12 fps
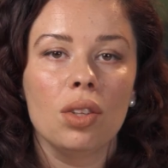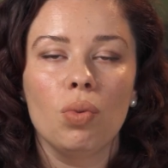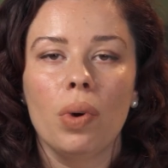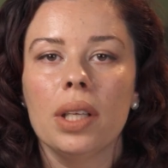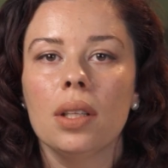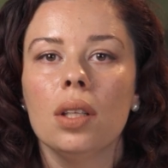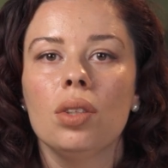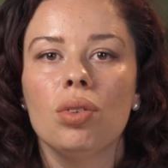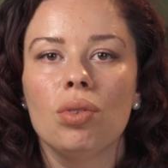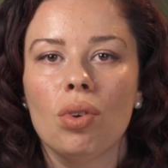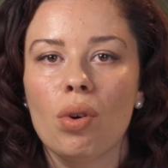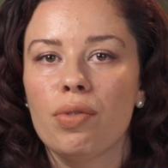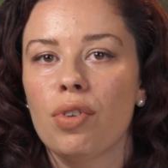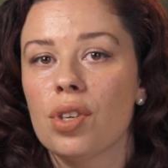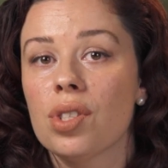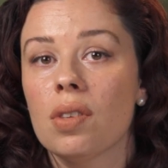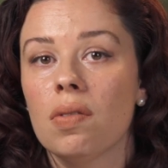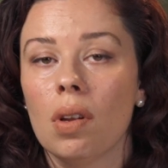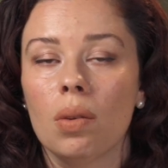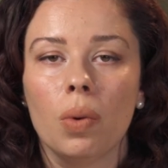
the way that you know, first of all,